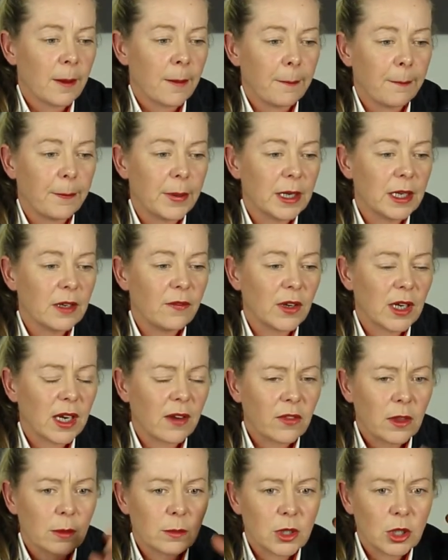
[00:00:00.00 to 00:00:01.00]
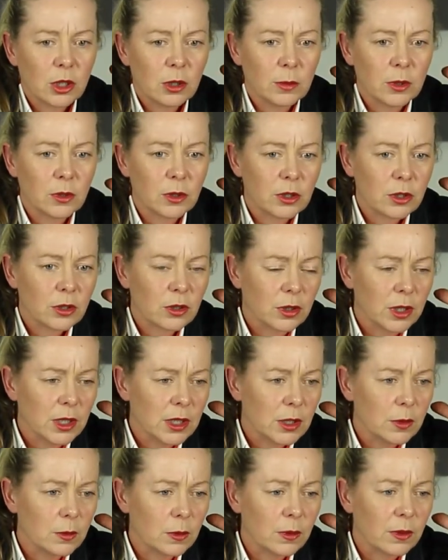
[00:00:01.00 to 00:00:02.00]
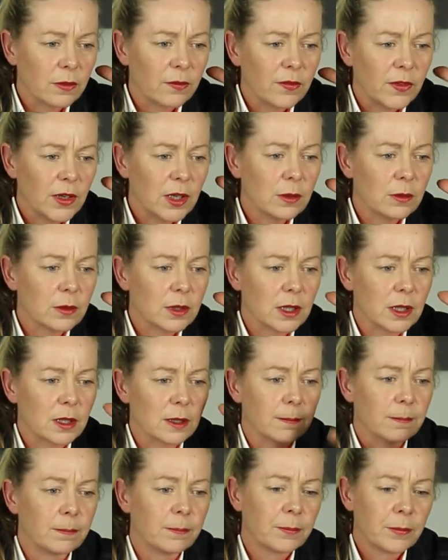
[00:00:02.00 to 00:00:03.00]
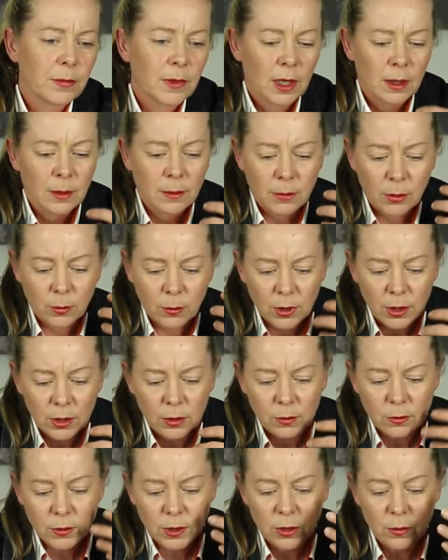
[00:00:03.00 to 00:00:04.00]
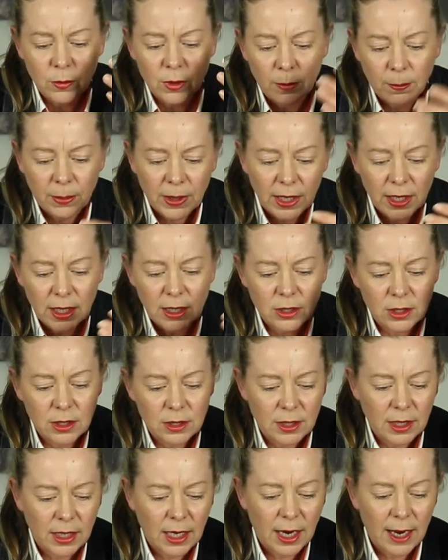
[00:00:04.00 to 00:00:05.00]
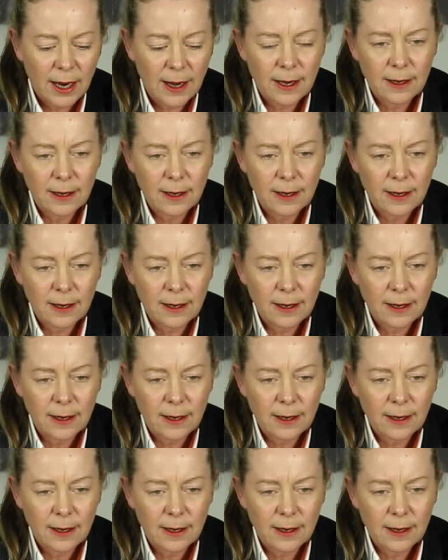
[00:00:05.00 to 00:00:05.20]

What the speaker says: But if you give them too much choice, you will confuse them. But what you'll do with the packages again